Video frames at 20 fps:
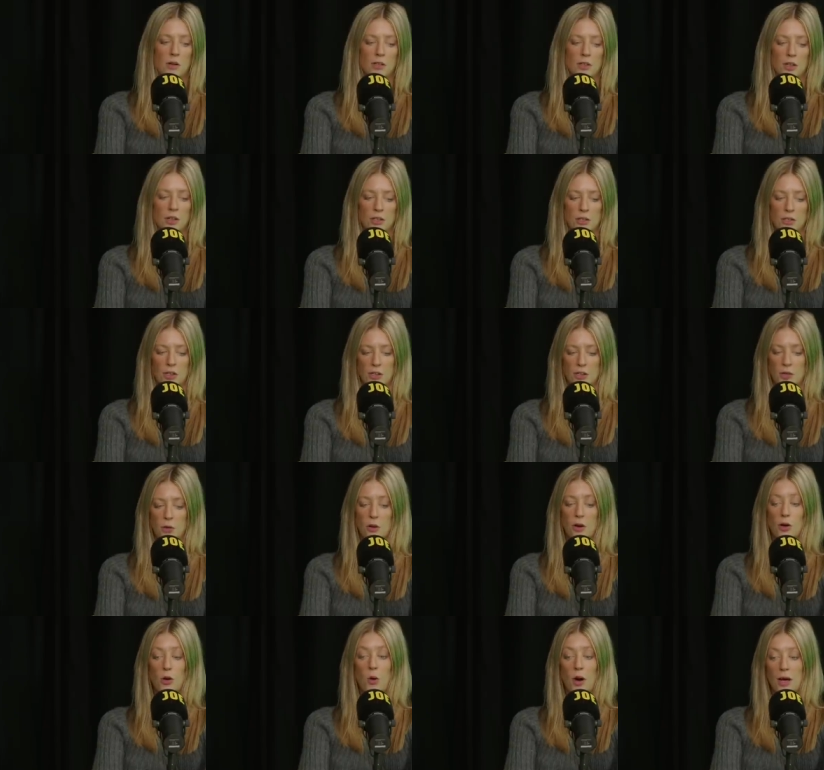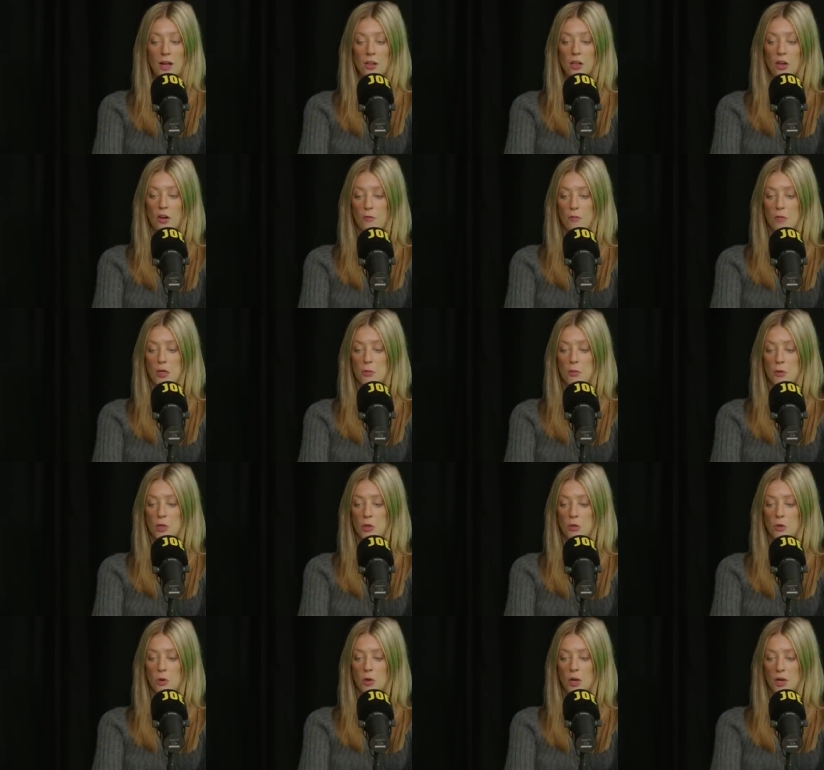her, though, you know, there are quite a lot of people
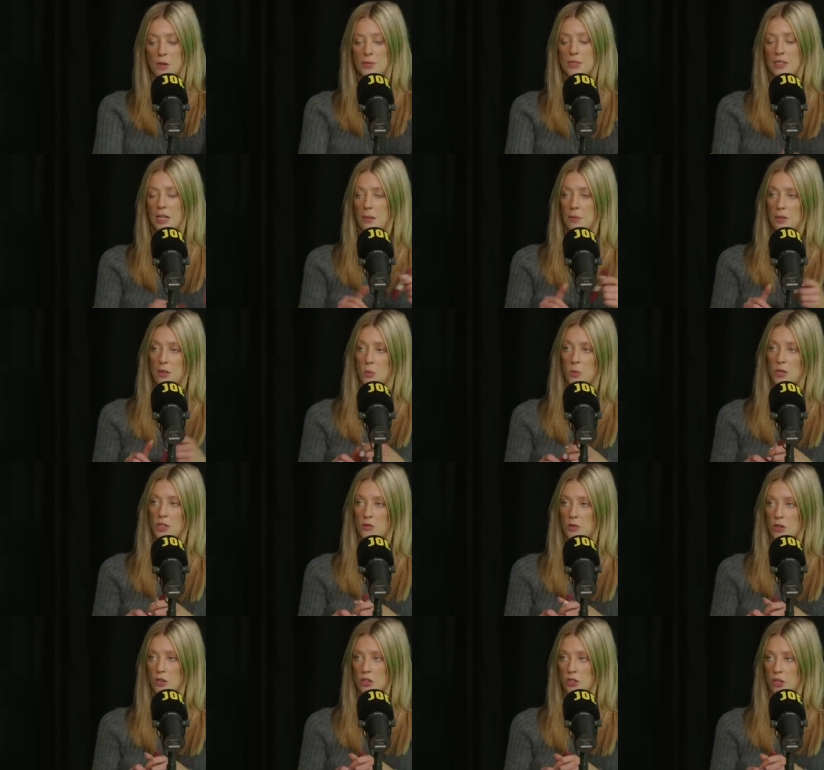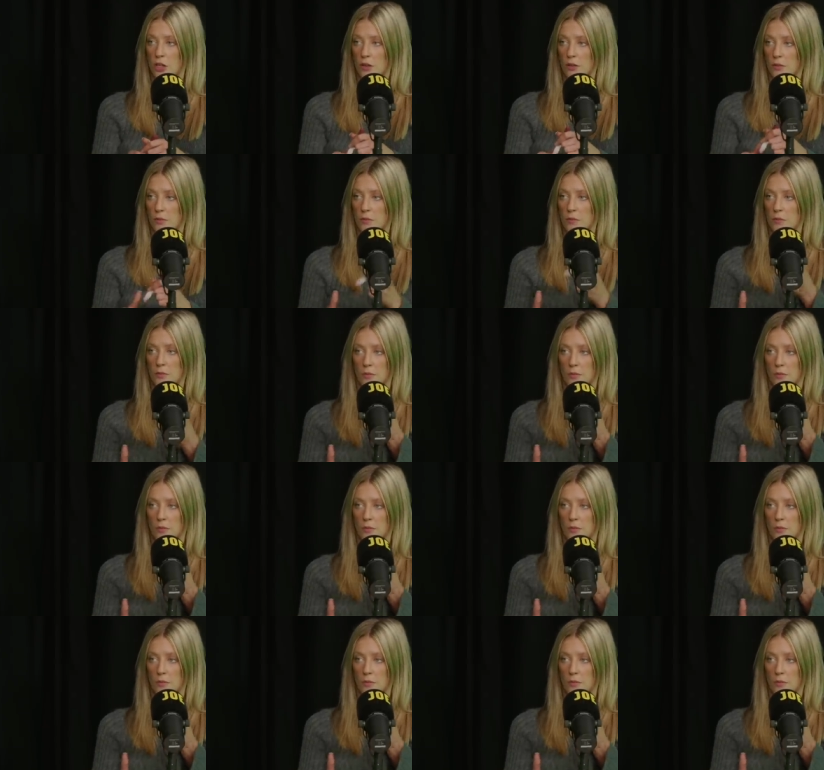who are quite upset about the Windrush thing.